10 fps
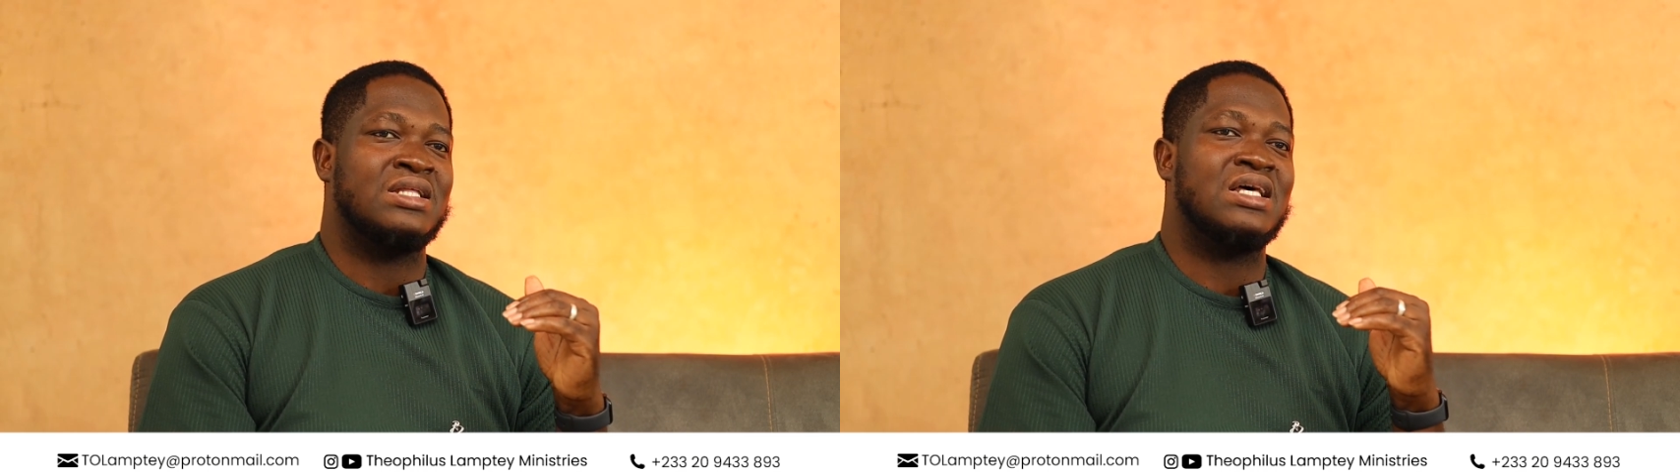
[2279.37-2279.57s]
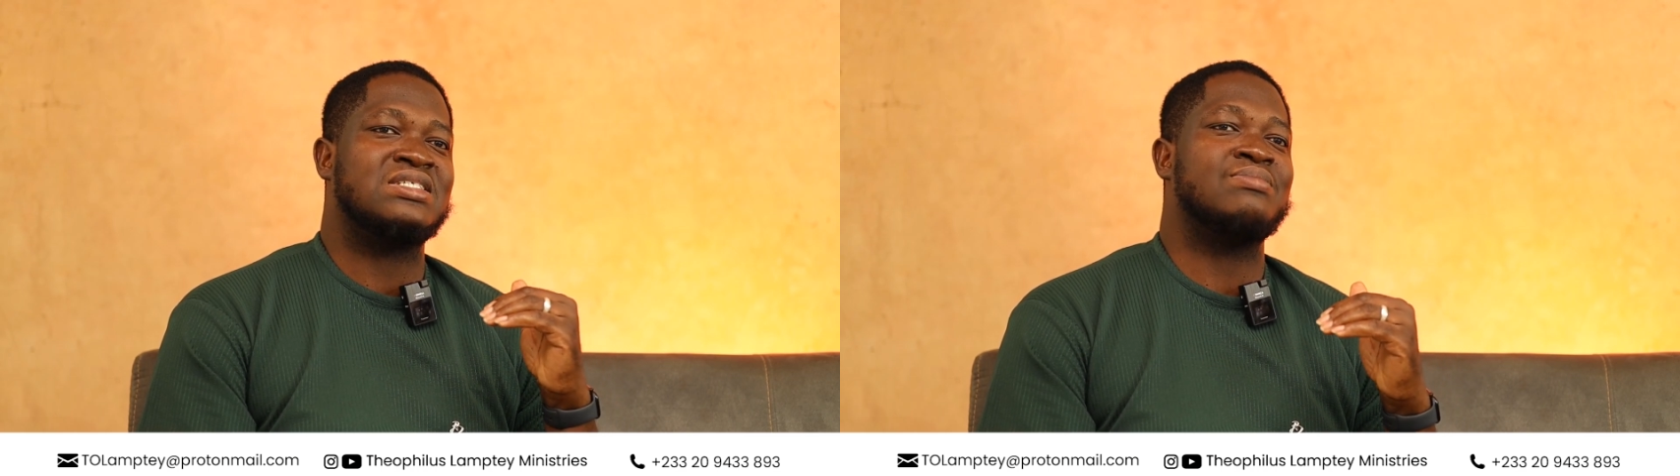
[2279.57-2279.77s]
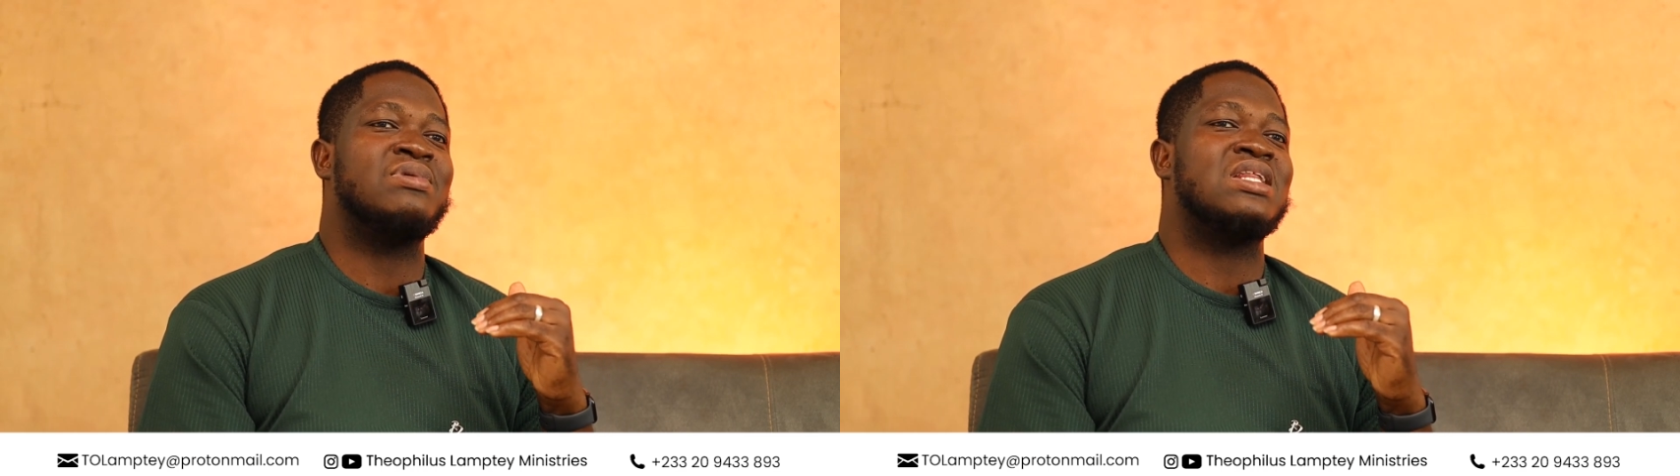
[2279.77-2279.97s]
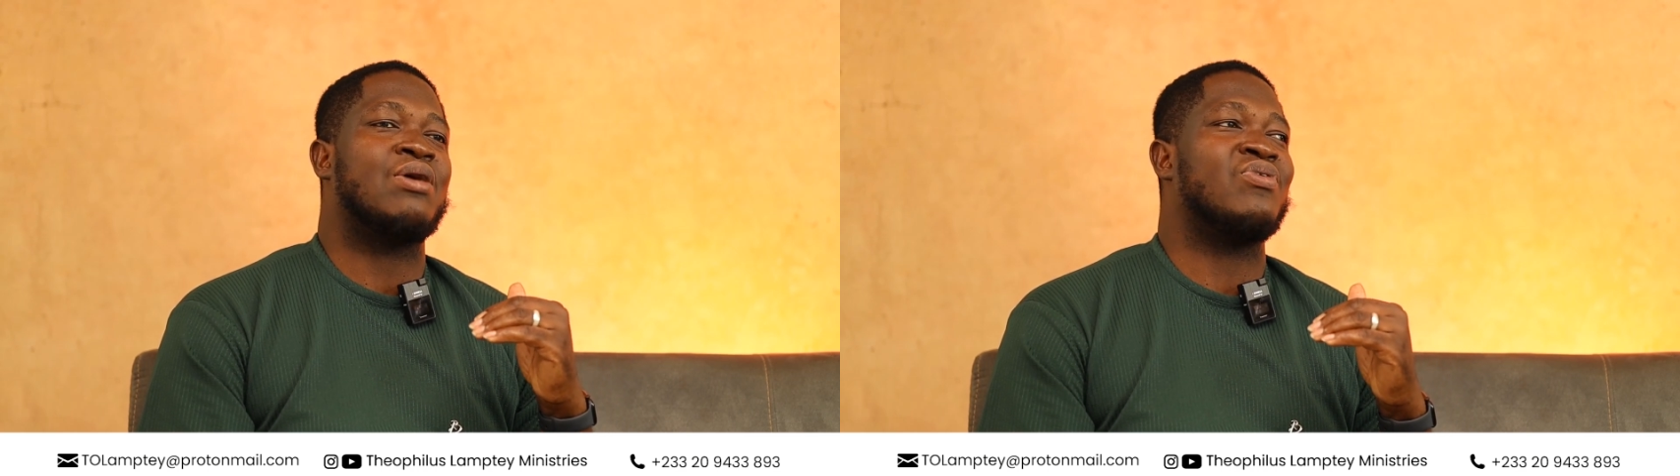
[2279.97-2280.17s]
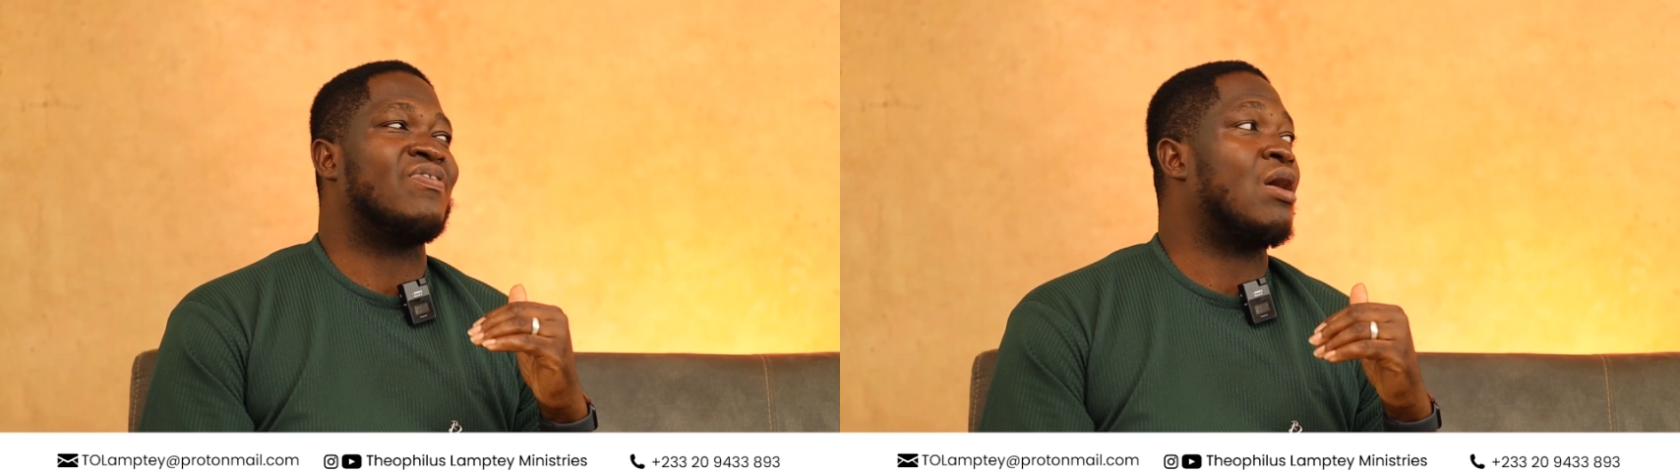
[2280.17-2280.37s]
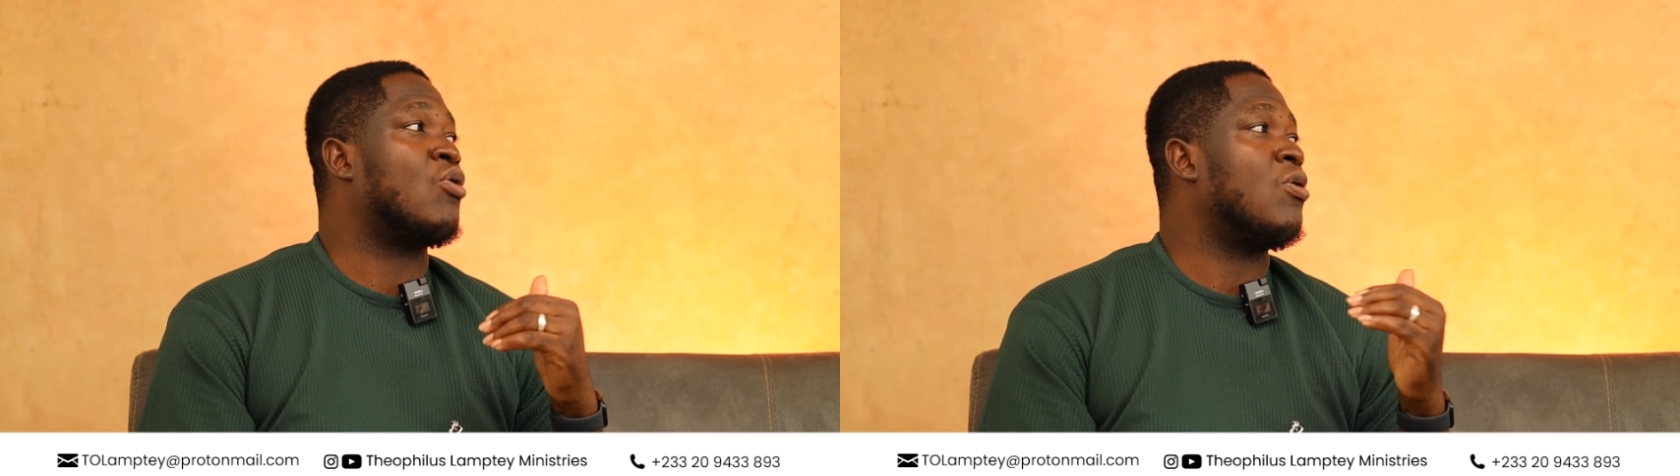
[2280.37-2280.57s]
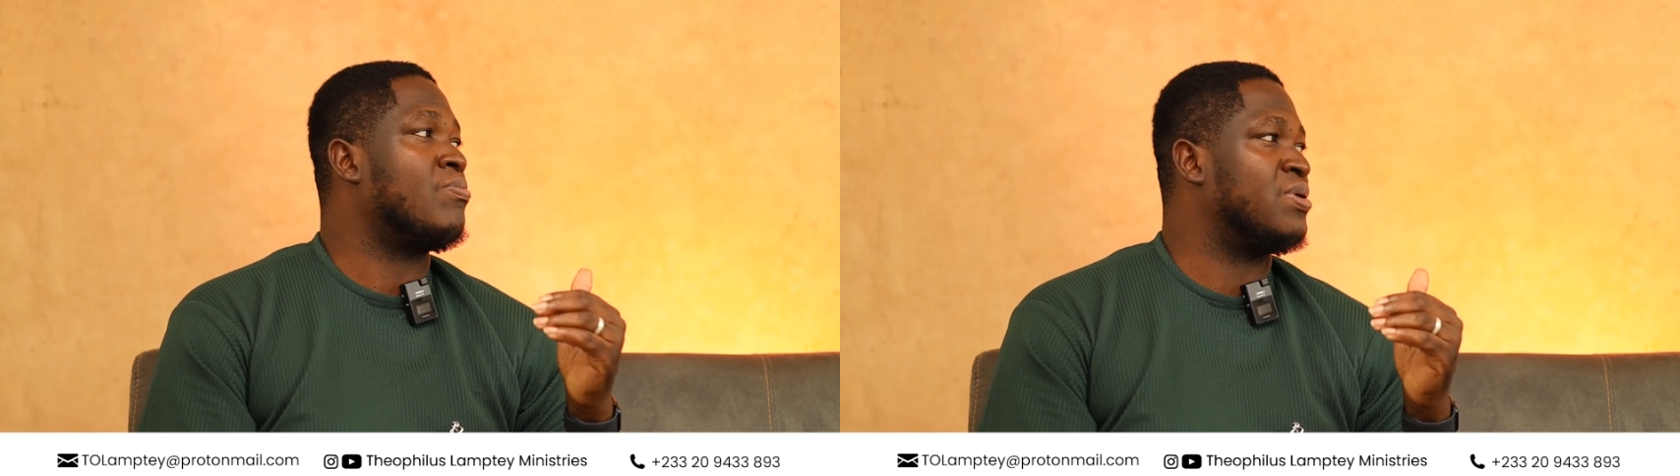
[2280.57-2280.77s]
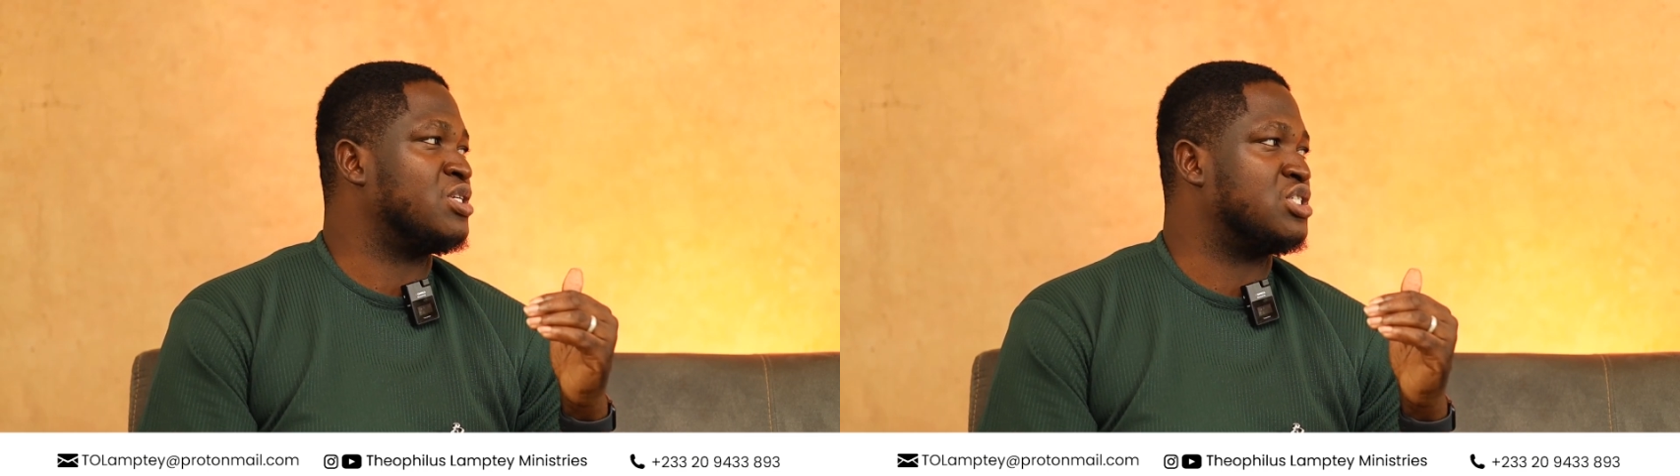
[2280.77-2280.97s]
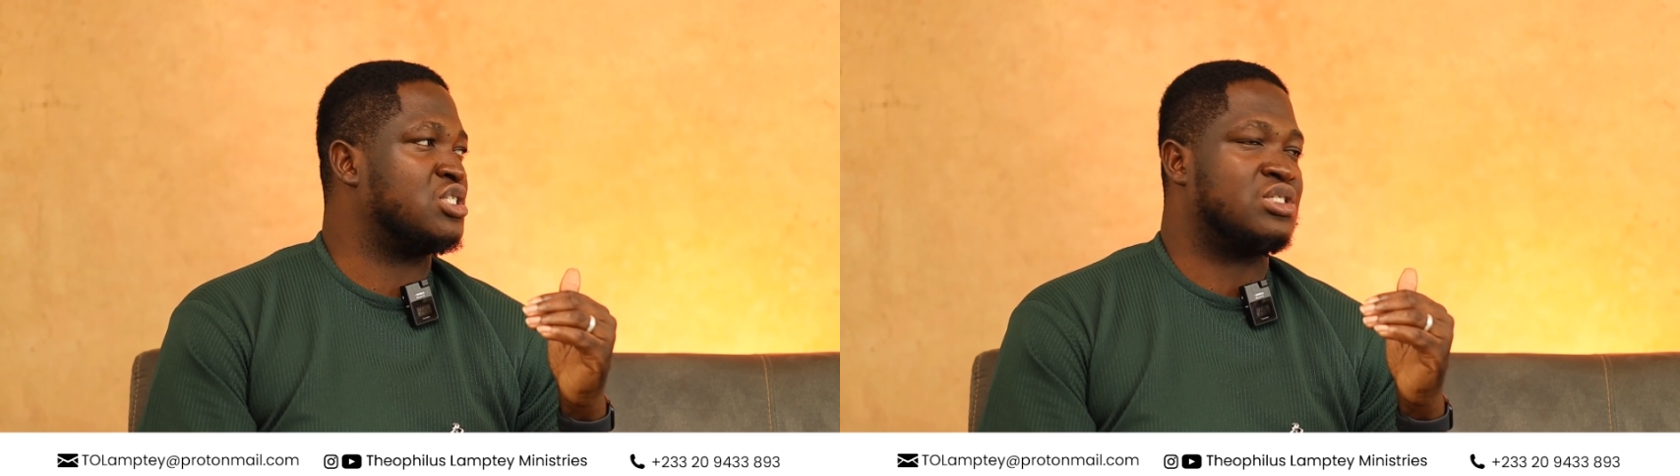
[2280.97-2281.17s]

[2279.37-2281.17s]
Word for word: doesn't mean that we've accomplished.